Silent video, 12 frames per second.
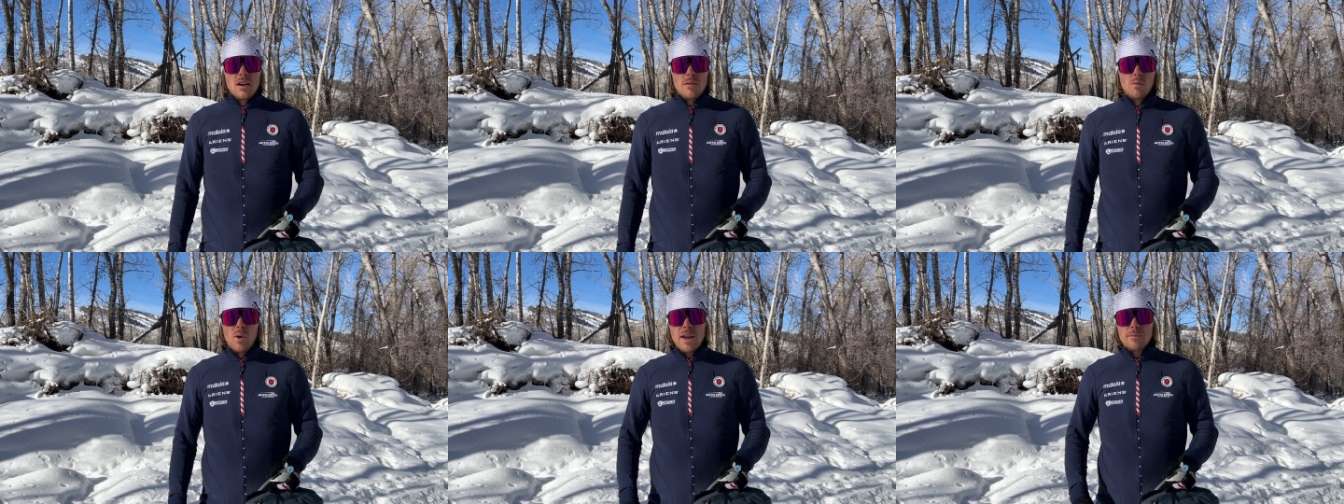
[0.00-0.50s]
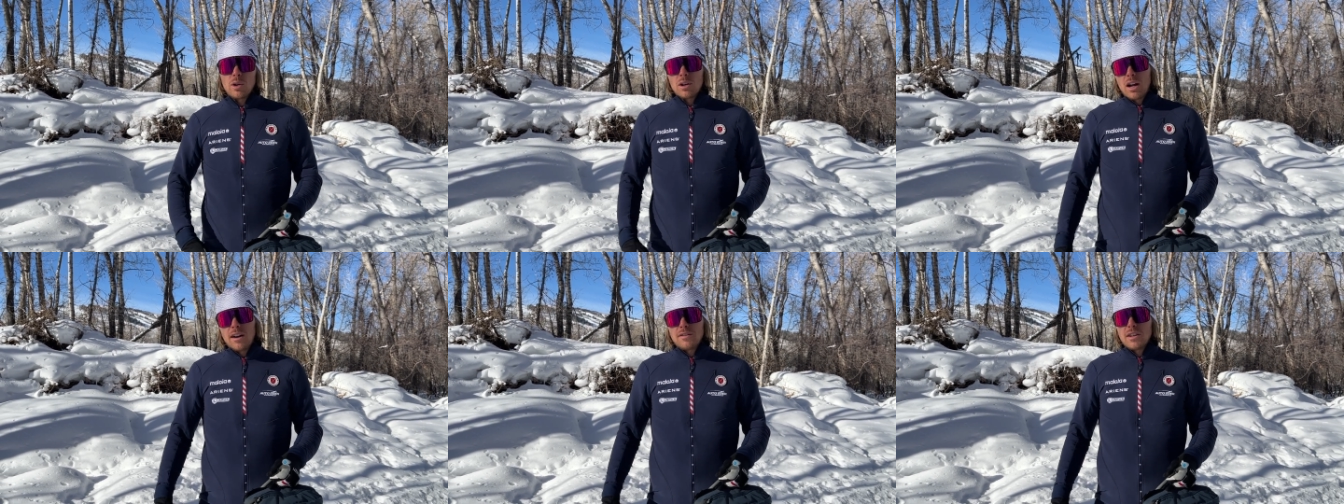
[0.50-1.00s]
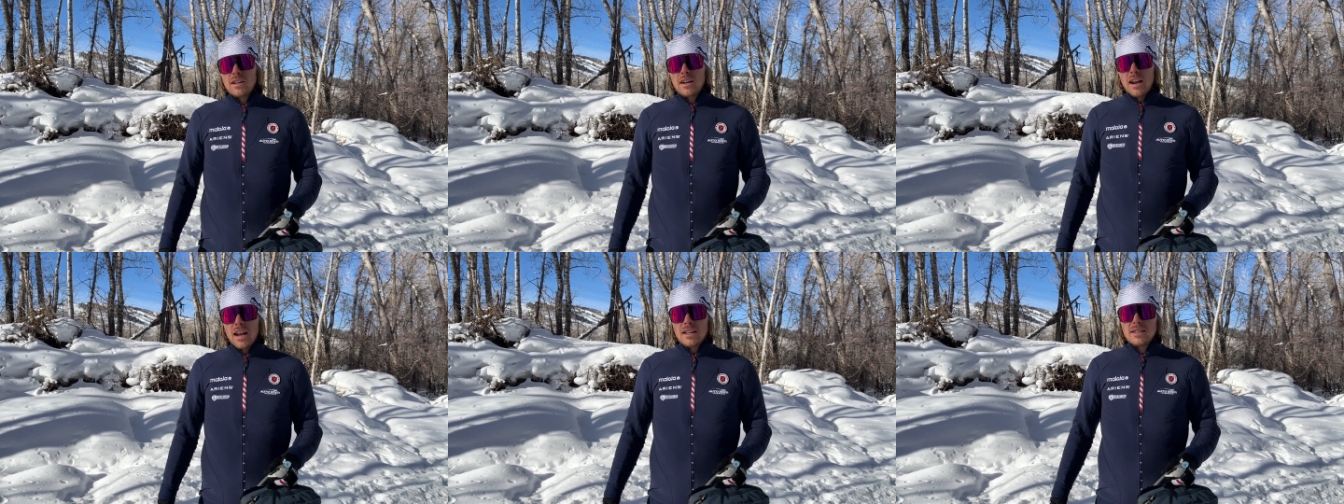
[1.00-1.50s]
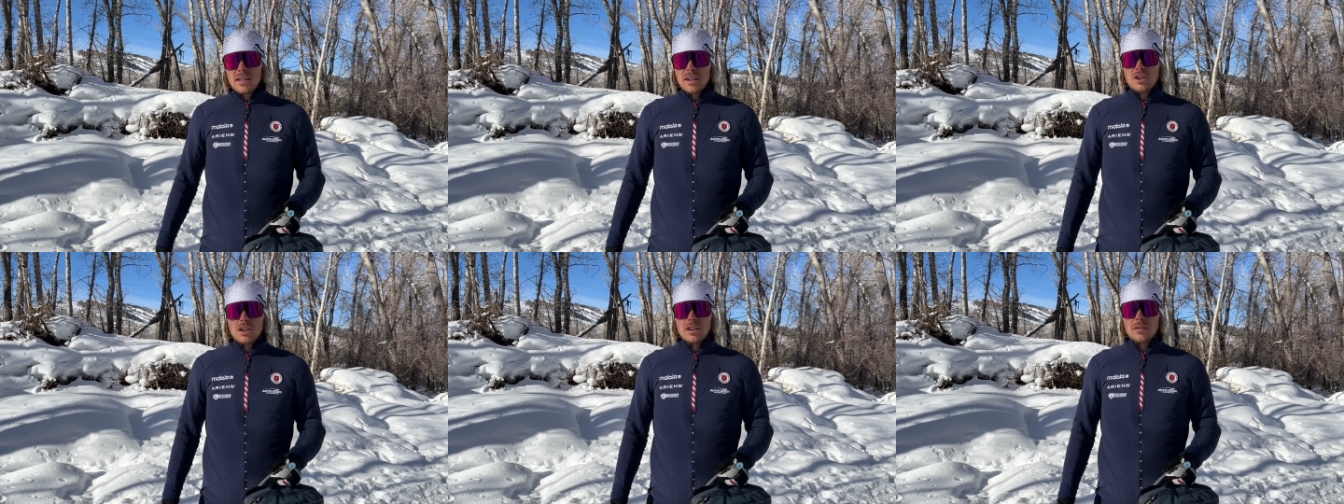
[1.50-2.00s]
way more often than an aid
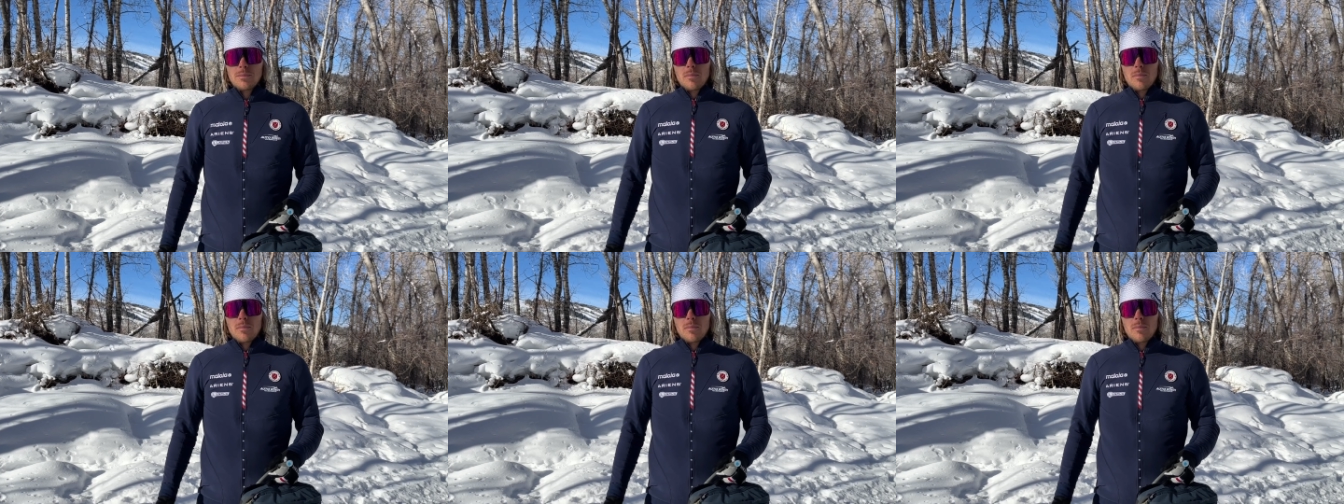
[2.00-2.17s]
station.